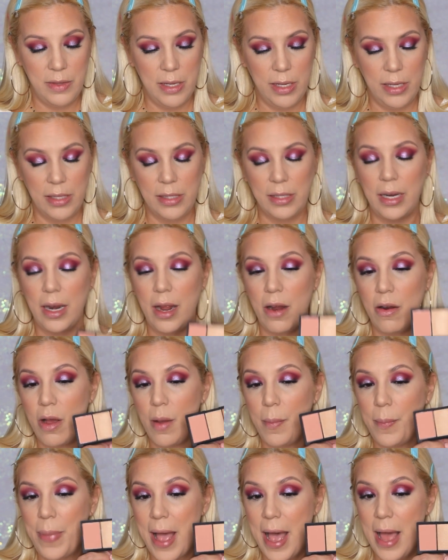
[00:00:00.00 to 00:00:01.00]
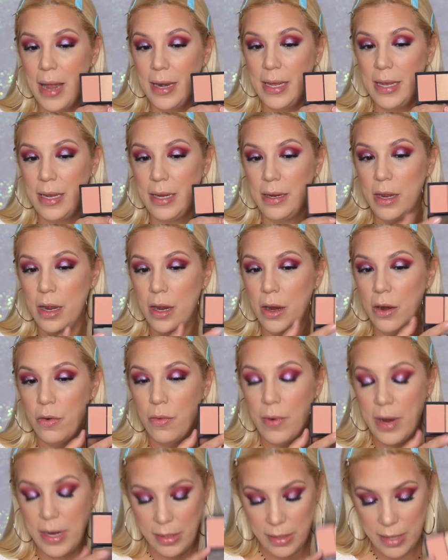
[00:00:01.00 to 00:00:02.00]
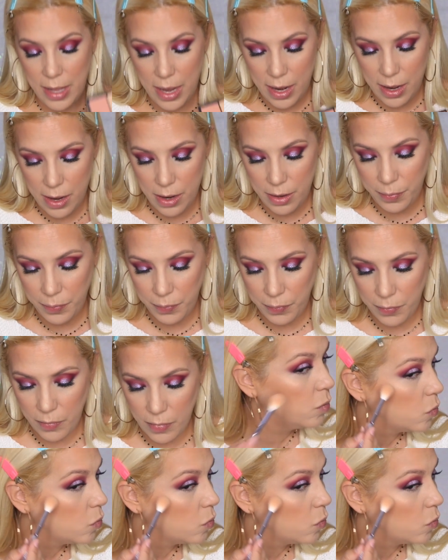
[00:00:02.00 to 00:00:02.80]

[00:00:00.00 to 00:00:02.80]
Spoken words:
this Clara palette right there.